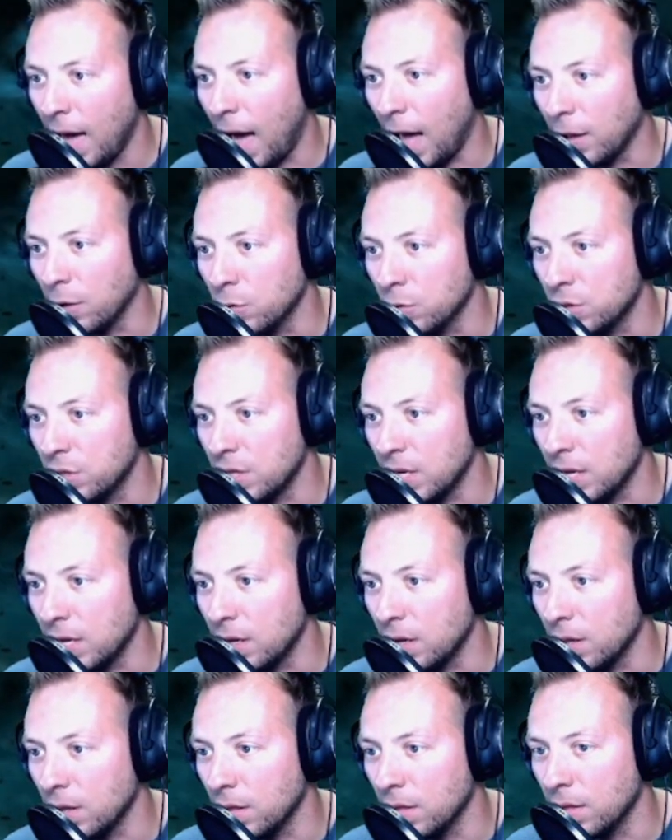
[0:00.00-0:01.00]
and you'll
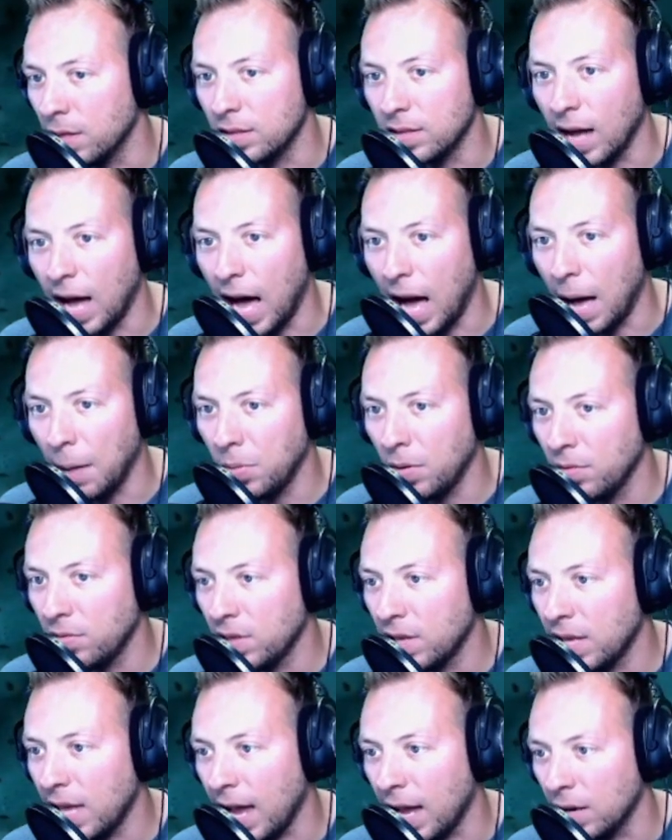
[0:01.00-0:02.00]
see the top of
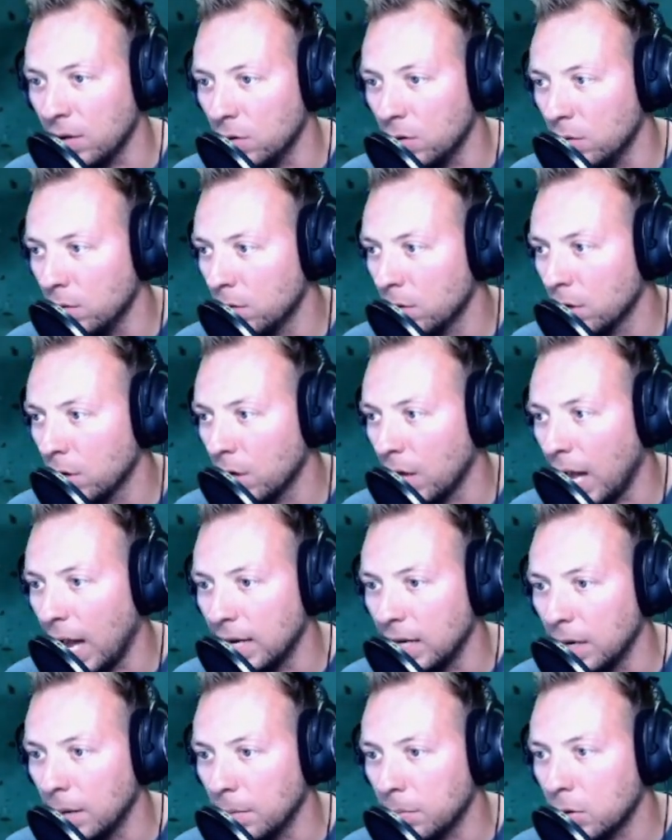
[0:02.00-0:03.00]
the candle
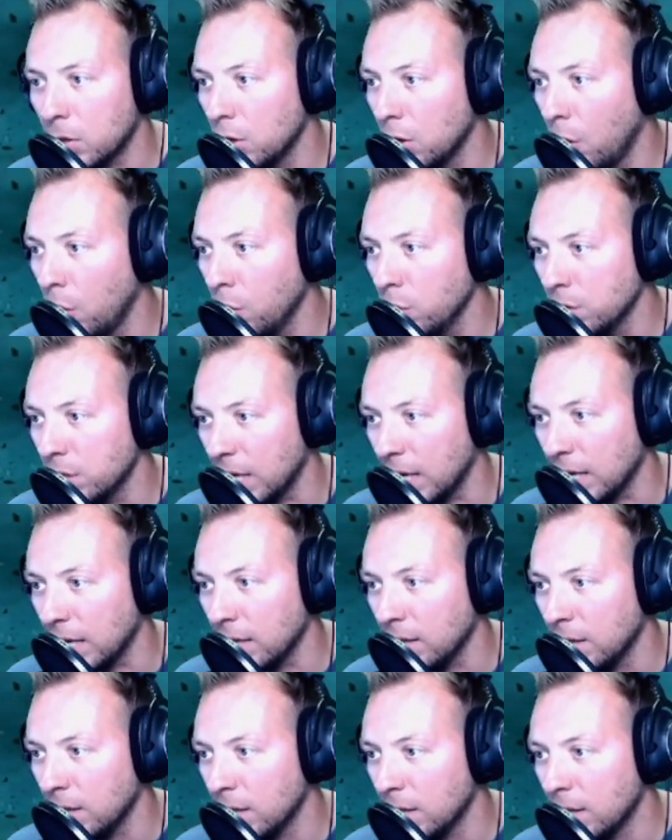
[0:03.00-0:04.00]
ended up closing